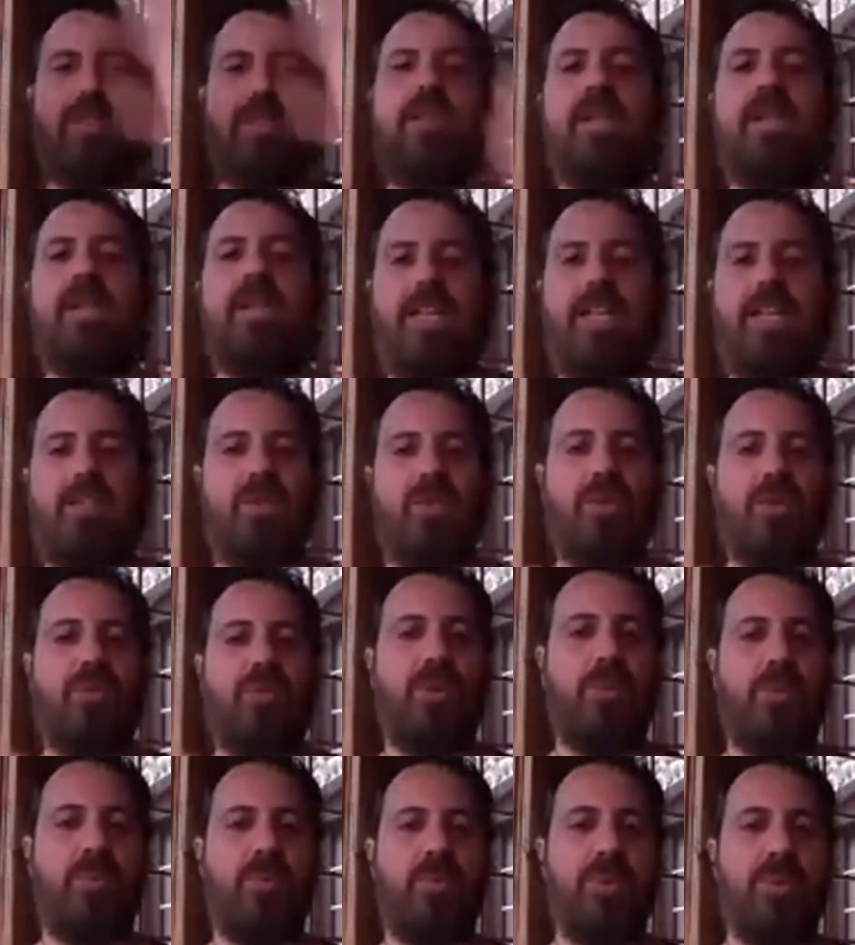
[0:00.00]
And so if we
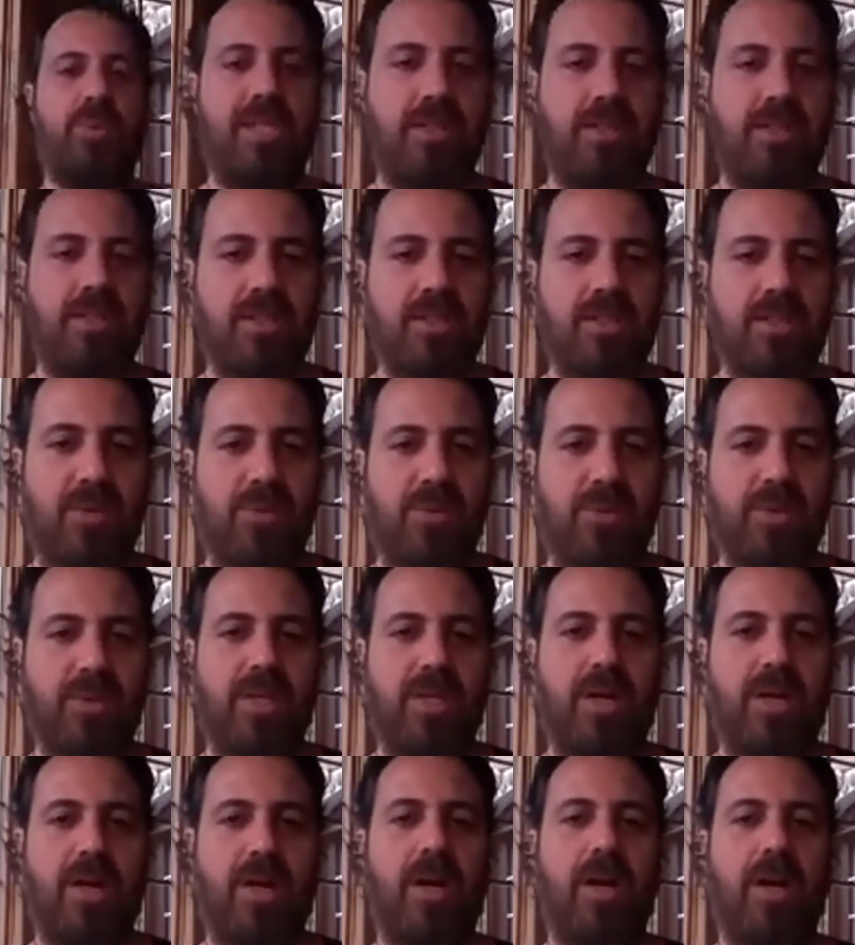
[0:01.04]
present ourselves with our
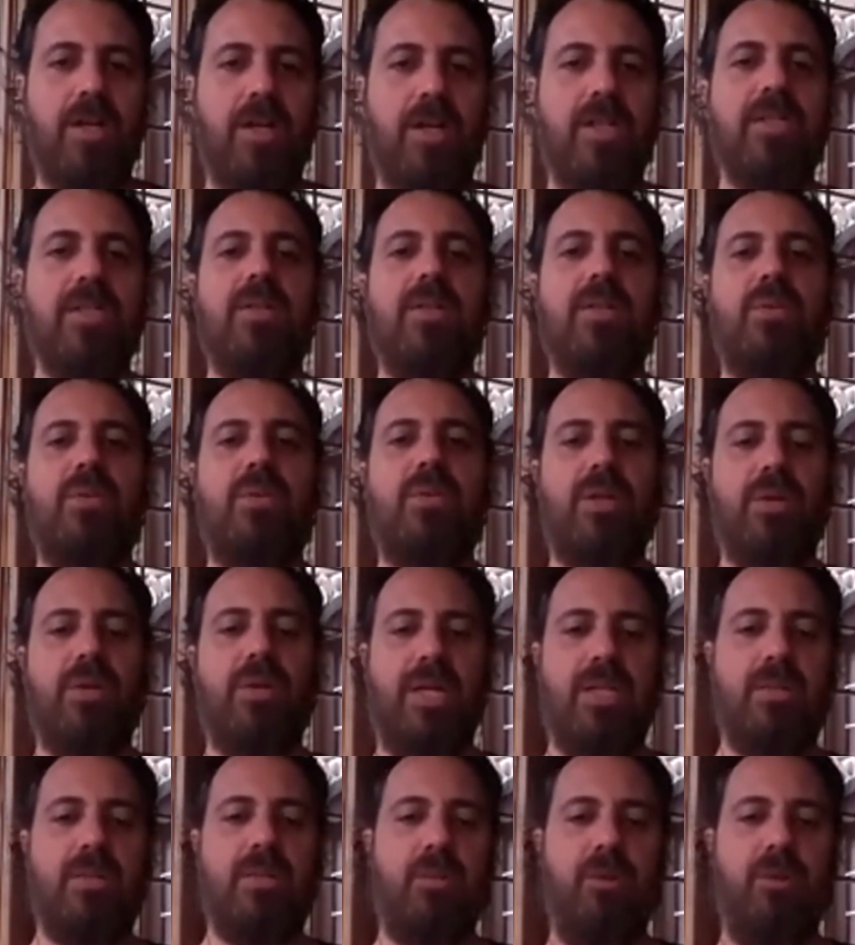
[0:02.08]
heart, we create
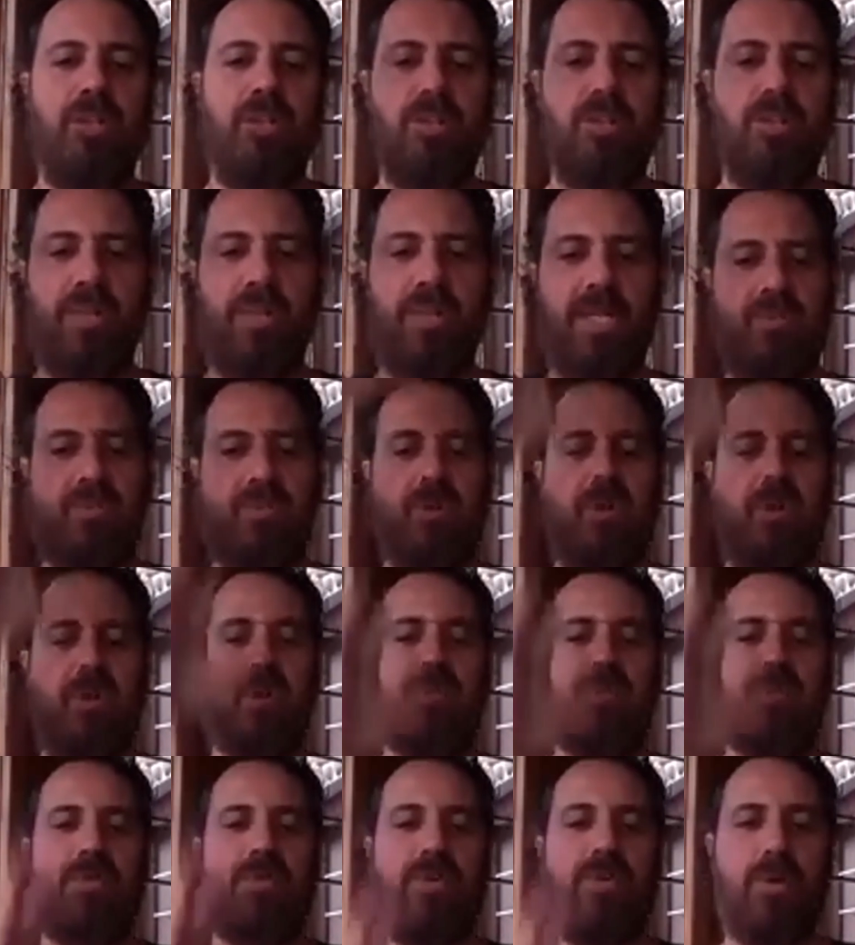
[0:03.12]
more space for our
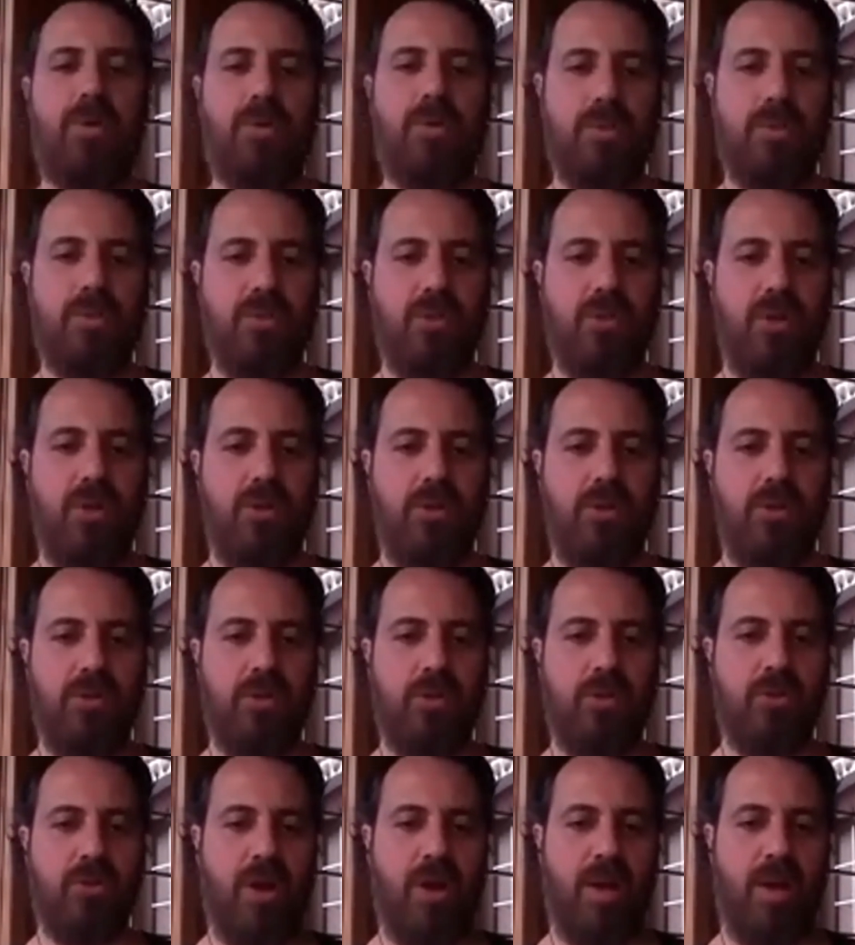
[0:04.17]
full soul to
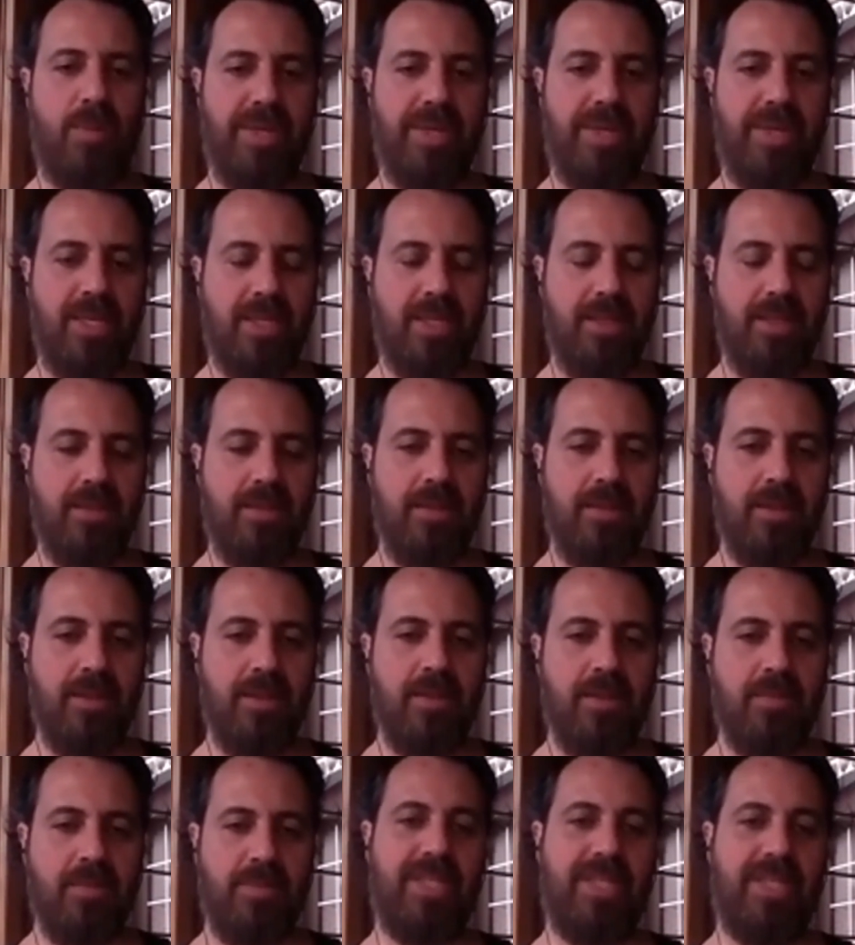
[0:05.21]
drop in,
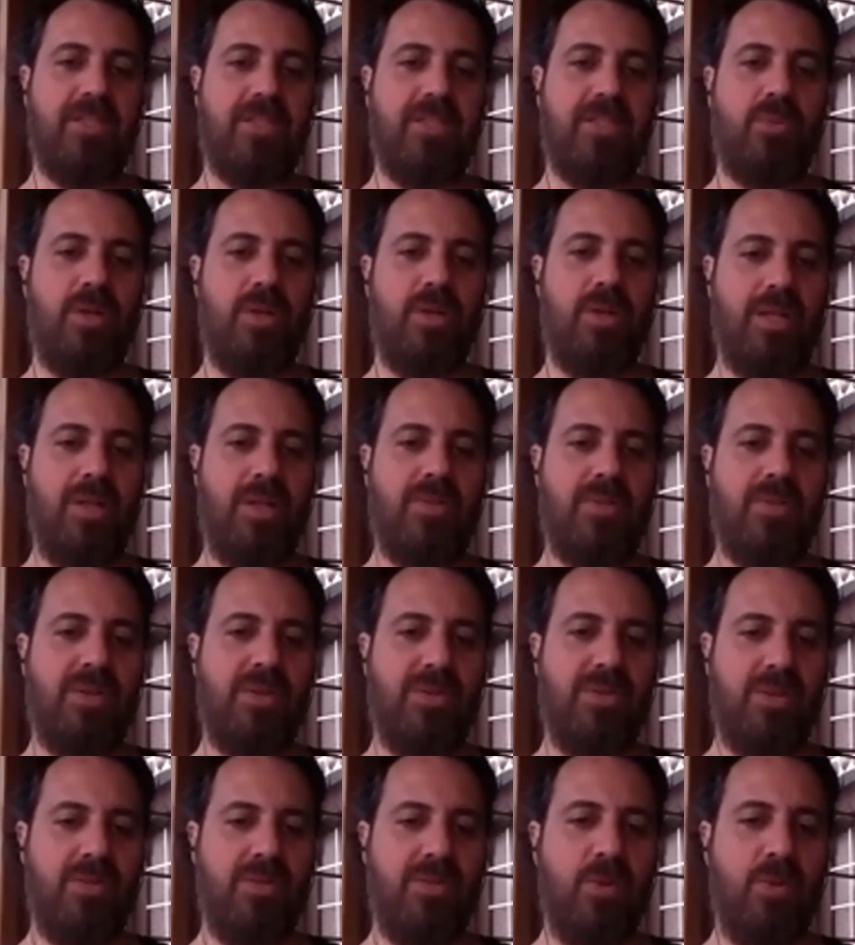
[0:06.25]
because we're living with
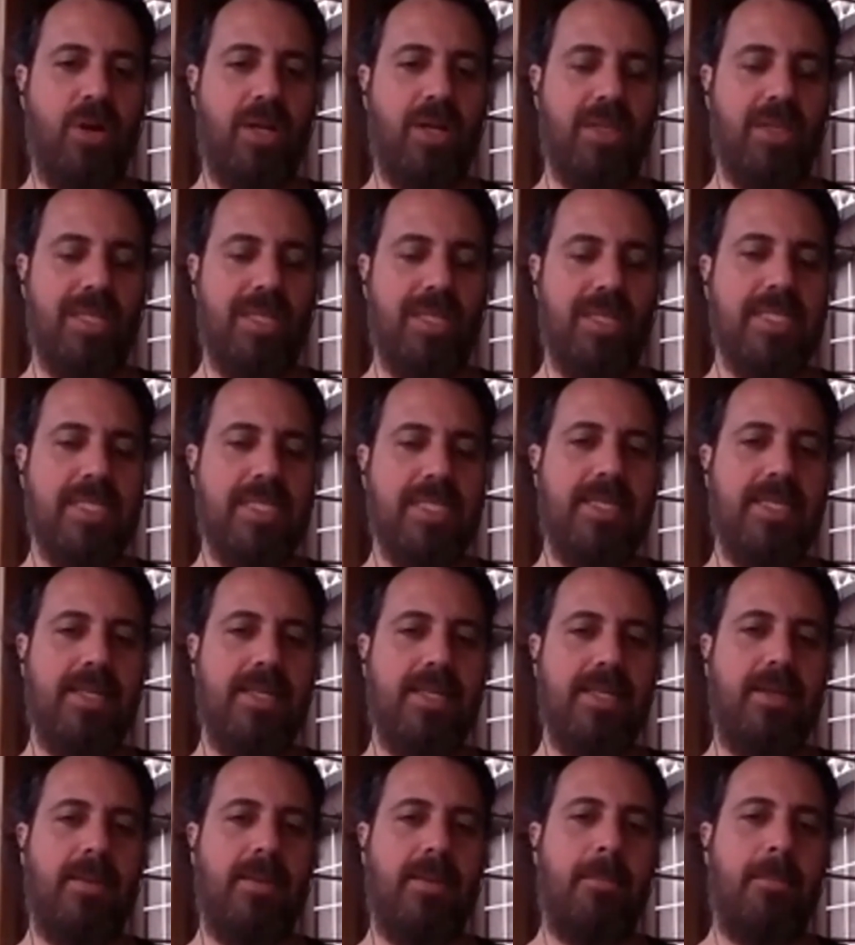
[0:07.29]
more authenticity.